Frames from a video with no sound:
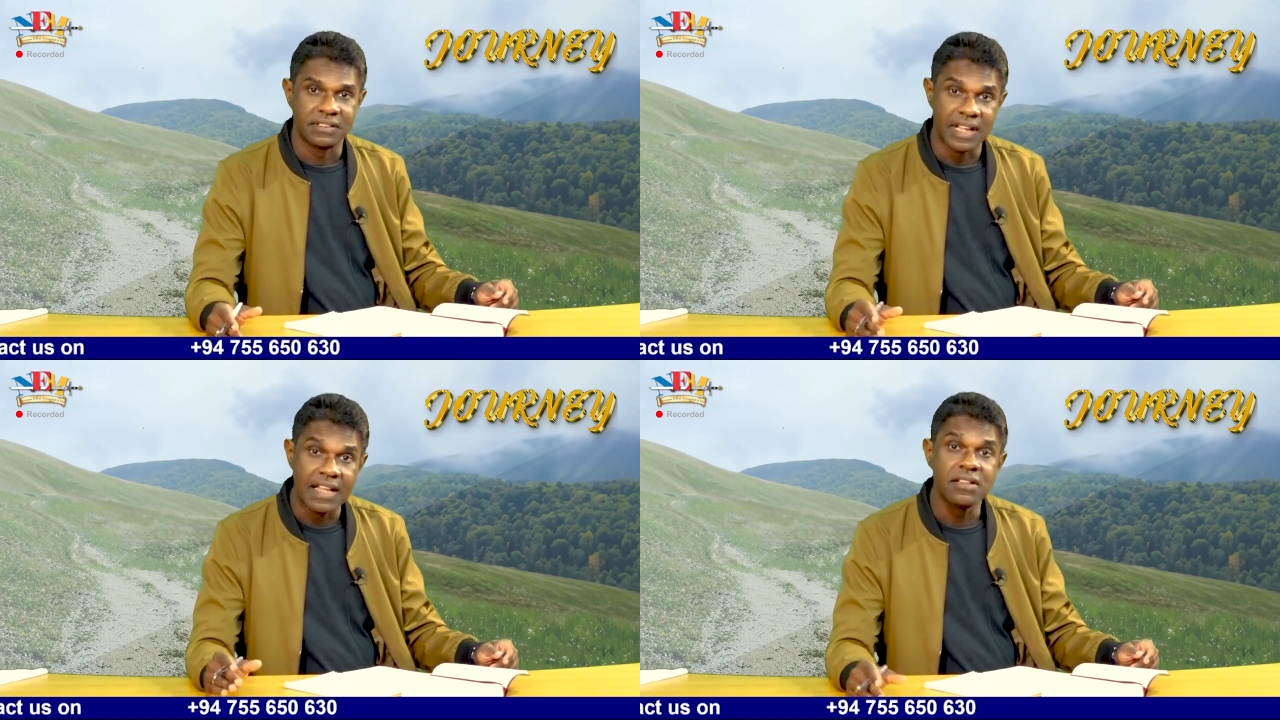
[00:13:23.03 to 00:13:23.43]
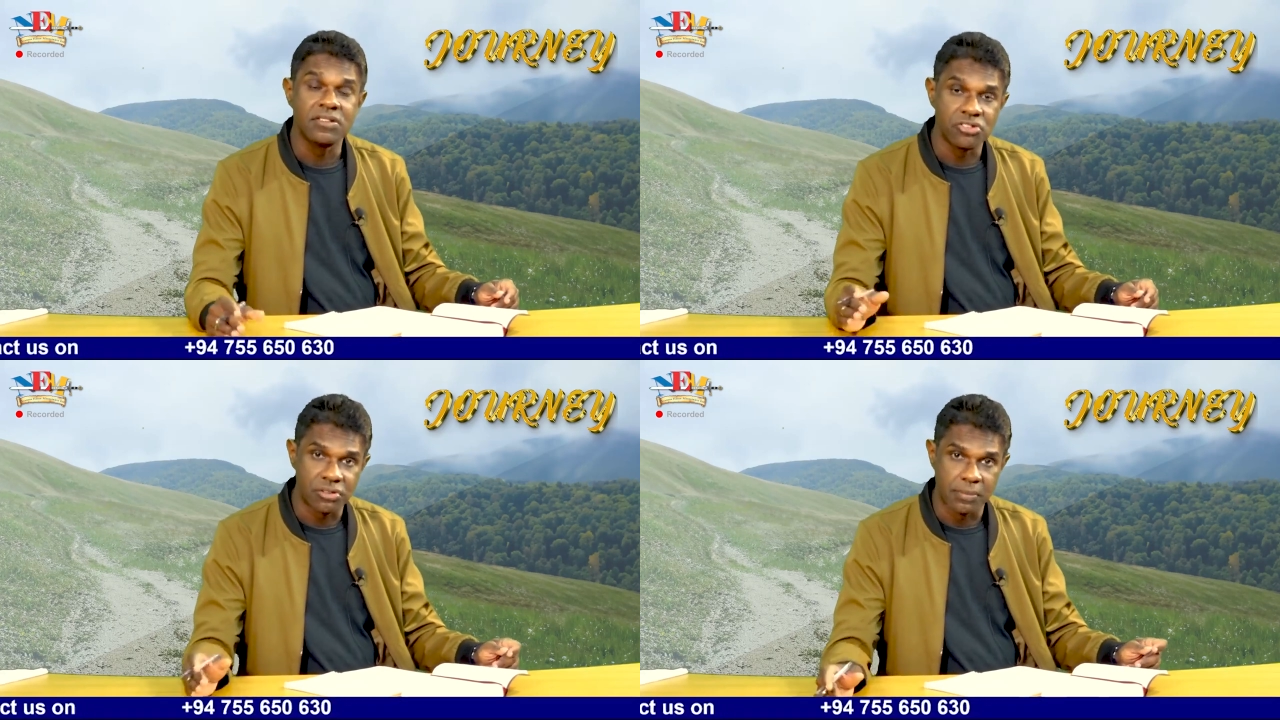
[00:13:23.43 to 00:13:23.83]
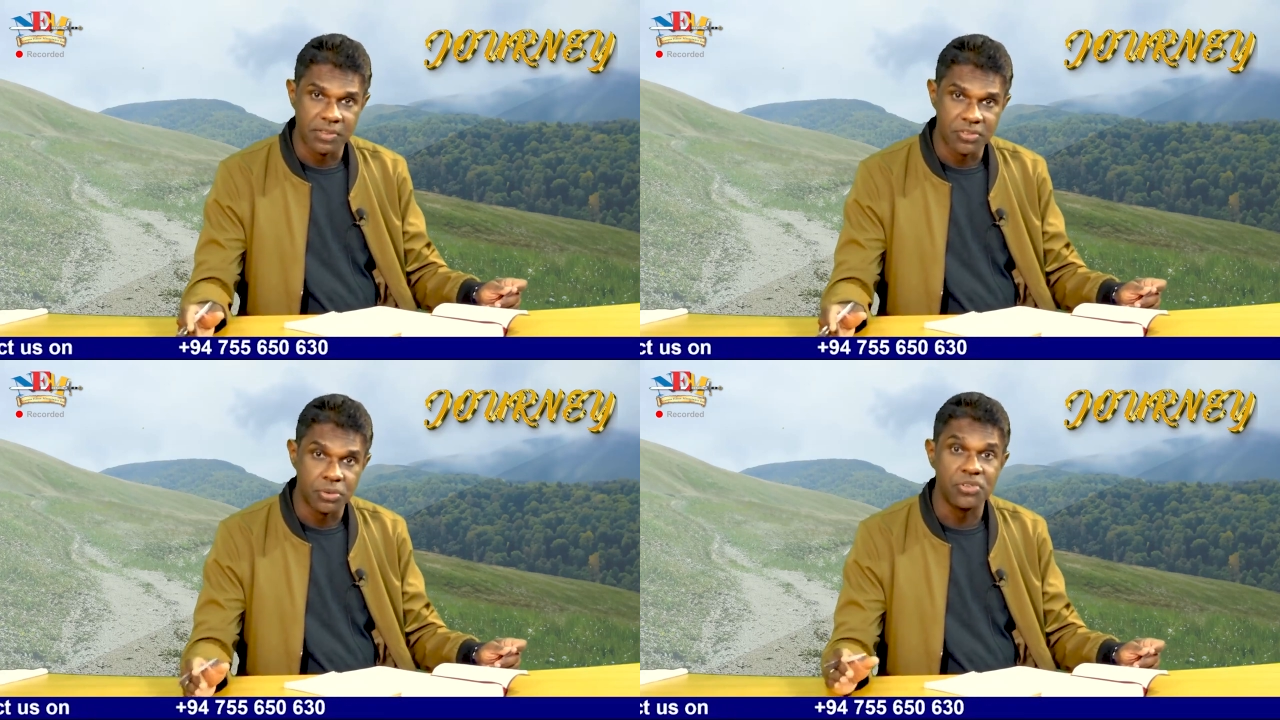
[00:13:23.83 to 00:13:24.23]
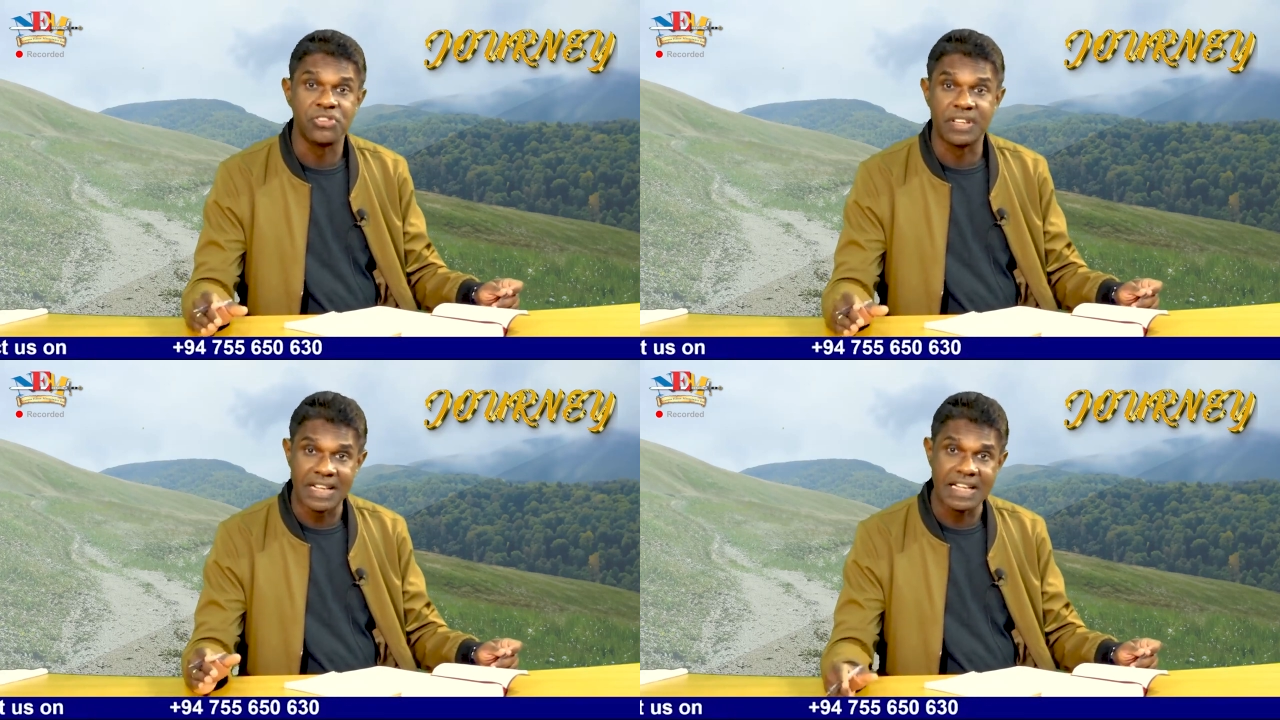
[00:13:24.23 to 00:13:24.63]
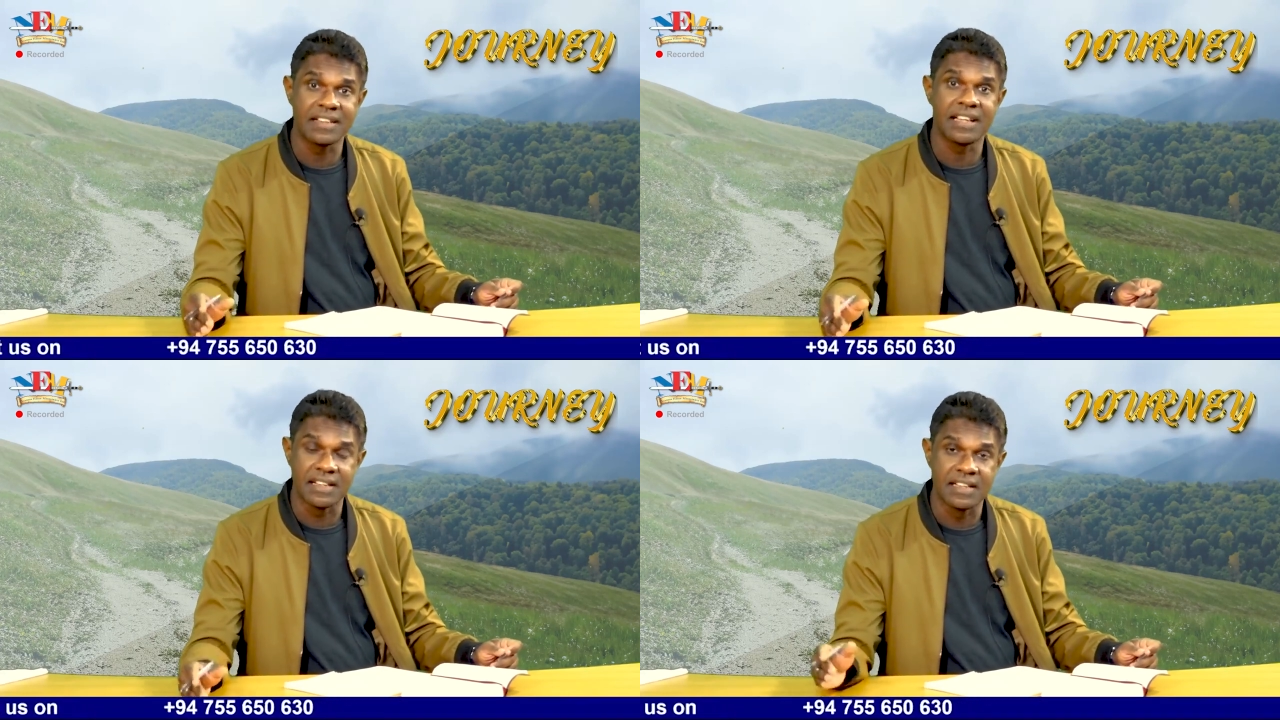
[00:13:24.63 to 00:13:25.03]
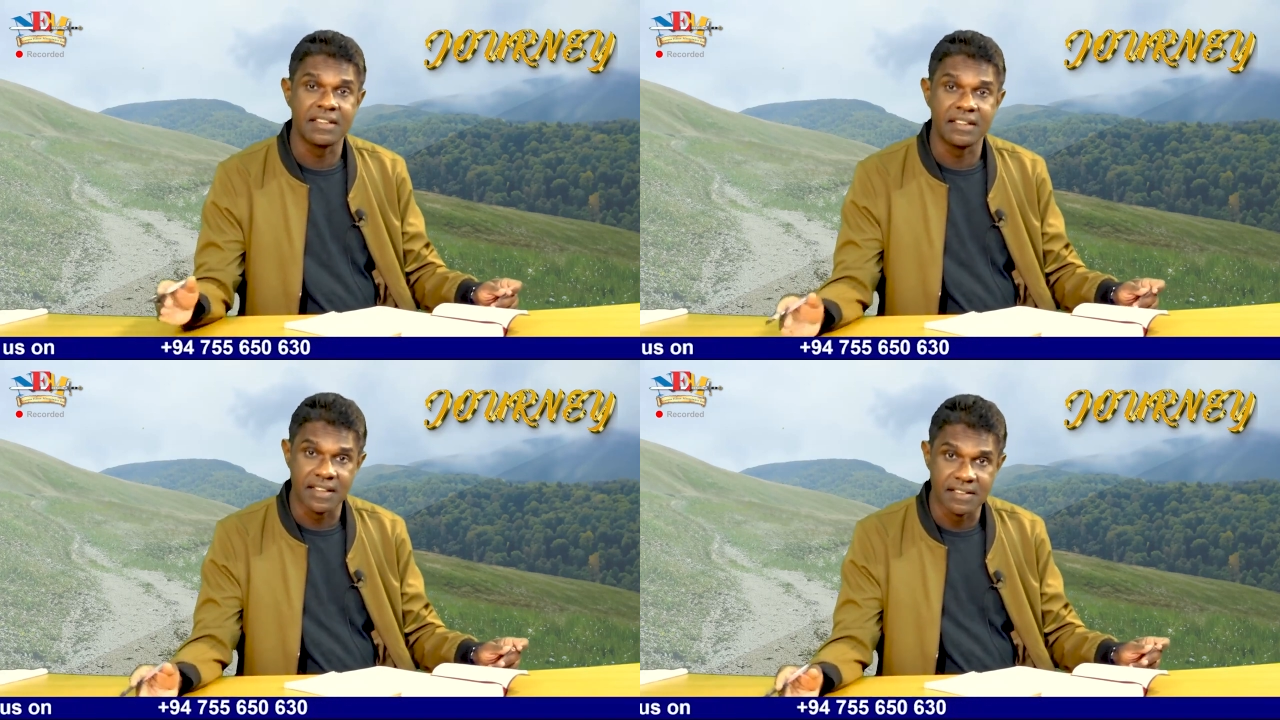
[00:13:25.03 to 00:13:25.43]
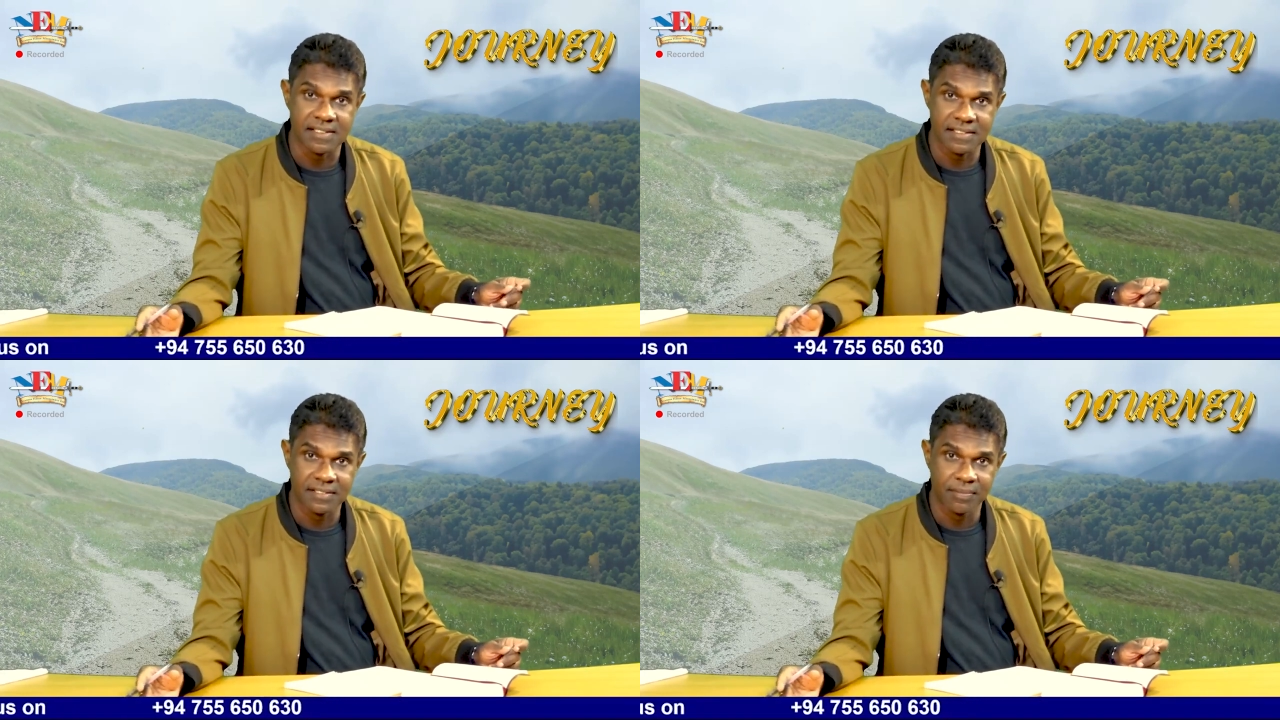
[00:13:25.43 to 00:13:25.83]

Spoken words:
than those troubles, who is greater than anything else,